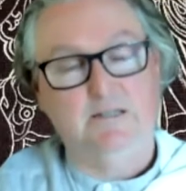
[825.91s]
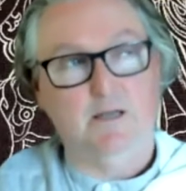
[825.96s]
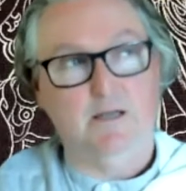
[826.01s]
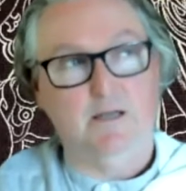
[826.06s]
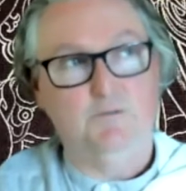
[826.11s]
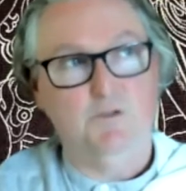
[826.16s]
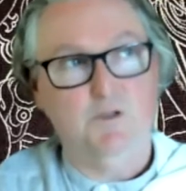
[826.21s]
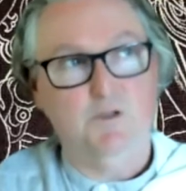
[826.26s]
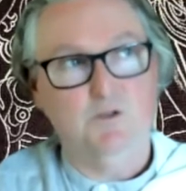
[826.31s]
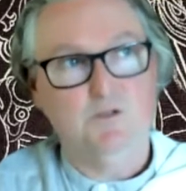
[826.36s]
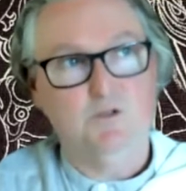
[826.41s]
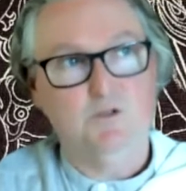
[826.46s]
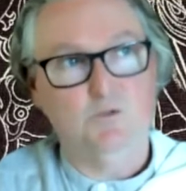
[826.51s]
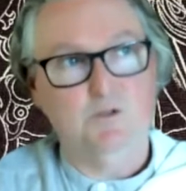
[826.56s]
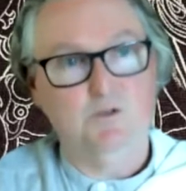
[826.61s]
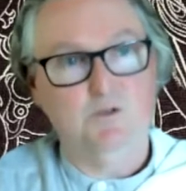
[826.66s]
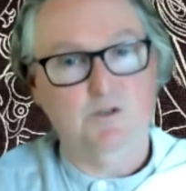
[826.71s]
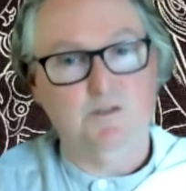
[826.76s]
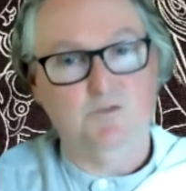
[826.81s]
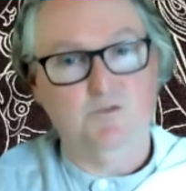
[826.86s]
And for those who are
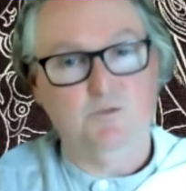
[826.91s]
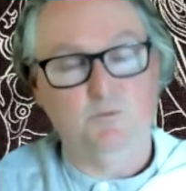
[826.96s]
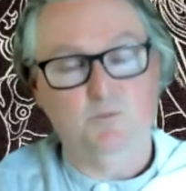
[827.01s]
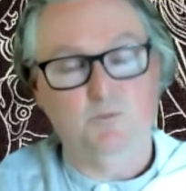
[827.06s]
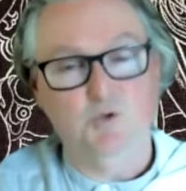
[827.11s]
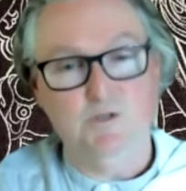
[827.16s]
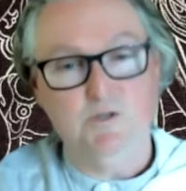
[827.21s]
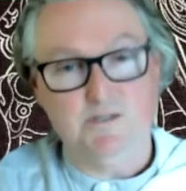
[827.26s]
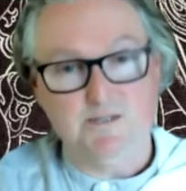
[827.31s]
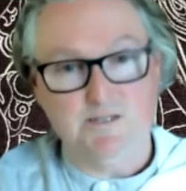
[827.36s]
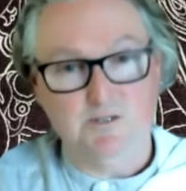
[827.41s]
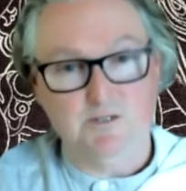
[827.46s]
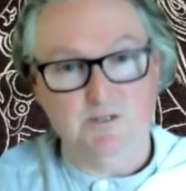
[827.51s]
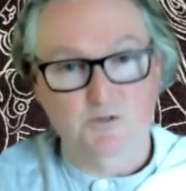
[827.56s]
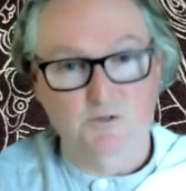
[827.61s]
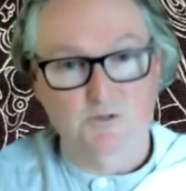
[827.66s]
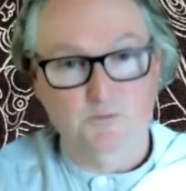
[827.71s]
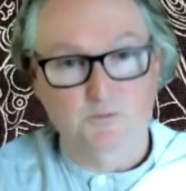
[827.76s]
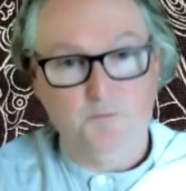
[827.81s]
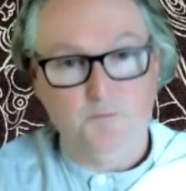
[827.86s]
not even Buddhist, you
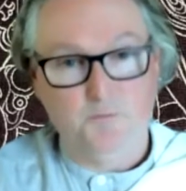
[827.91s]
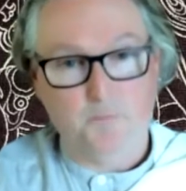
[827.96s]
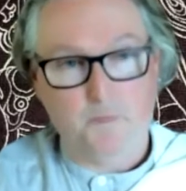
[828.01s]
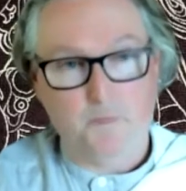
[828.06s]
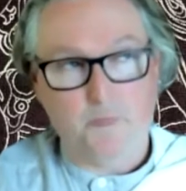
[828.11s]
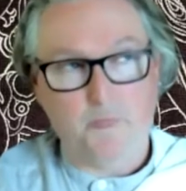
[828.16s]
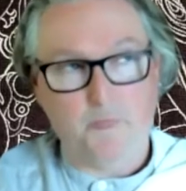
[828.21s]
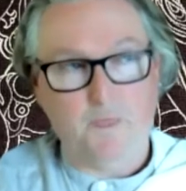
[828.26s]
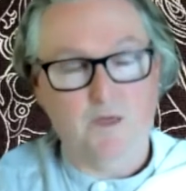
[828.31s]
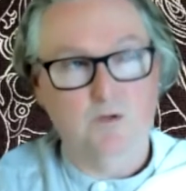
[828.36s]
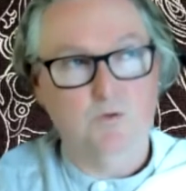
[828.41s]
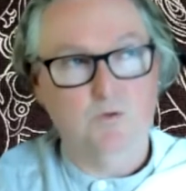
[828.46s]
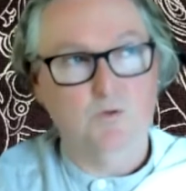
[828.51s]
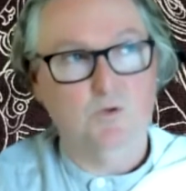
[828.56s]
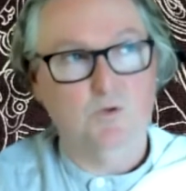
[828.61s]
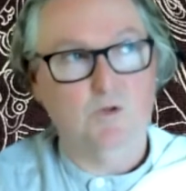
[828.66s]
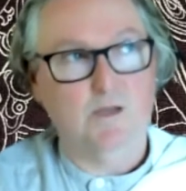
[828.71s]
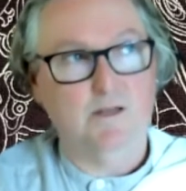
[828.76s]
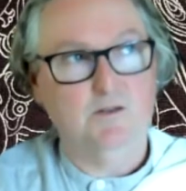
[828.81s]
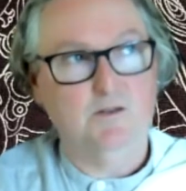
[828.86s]
know,
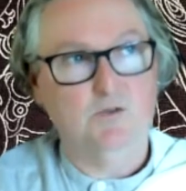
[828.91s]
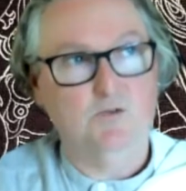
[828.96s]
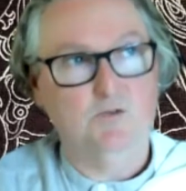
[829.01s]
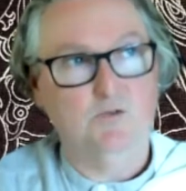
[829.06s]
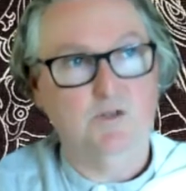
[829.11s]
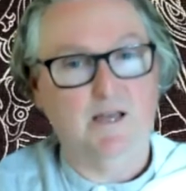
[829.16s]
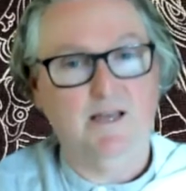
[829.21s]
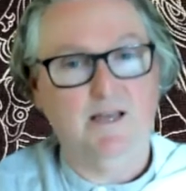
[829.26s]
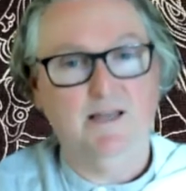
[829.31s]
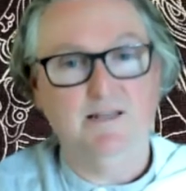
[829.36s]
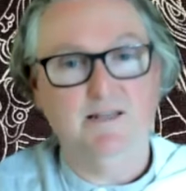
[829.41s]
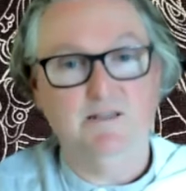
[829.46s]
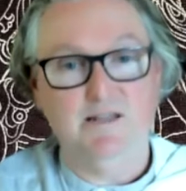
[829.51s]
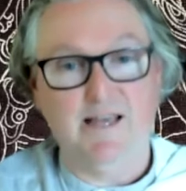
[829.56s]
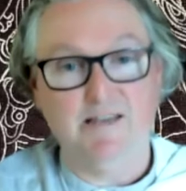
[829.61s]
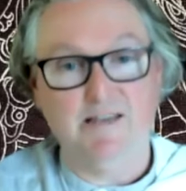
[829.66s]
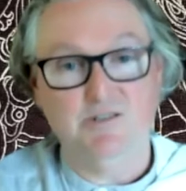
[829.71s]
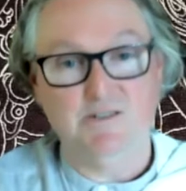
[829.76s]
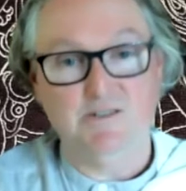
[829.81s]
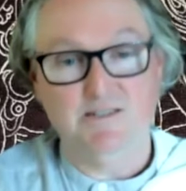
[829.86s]
who can't
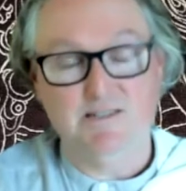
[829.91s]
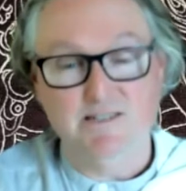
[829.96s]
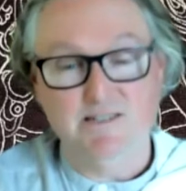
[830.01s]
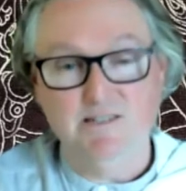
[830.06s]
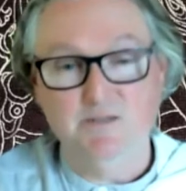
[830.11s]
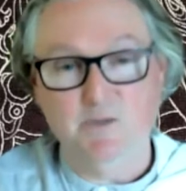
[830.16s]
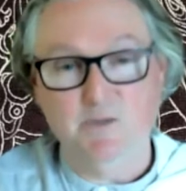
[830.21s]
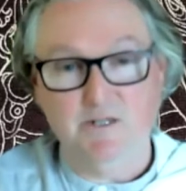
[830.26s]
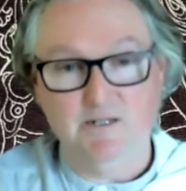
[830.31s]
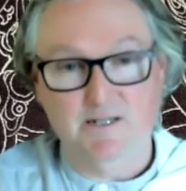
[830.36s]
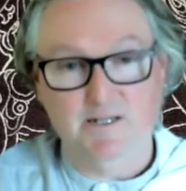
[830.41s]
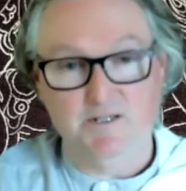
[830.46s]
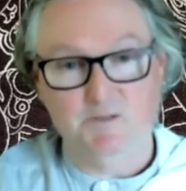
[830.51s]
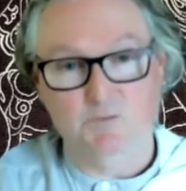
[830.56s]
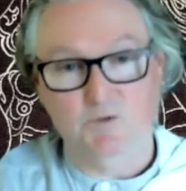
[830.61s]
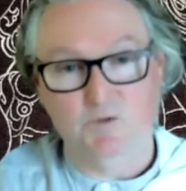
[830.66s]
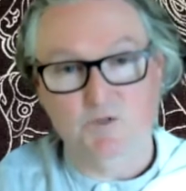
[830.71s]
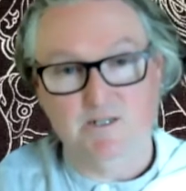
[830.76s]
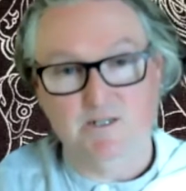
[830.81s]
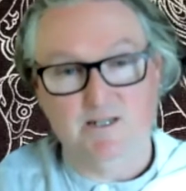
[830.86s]
actually sit in meditation
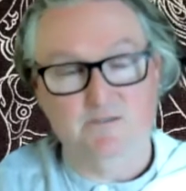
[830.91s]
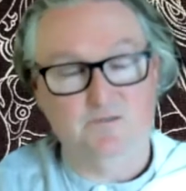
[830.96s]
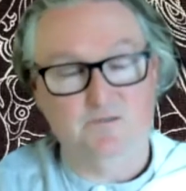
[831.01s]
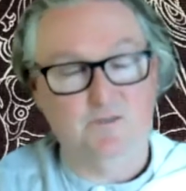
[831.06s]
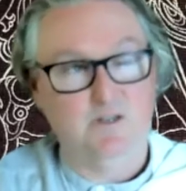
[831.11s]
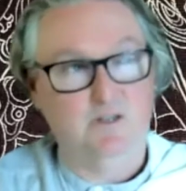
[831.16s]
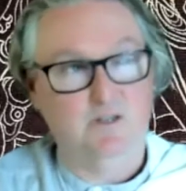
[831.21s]
because they have,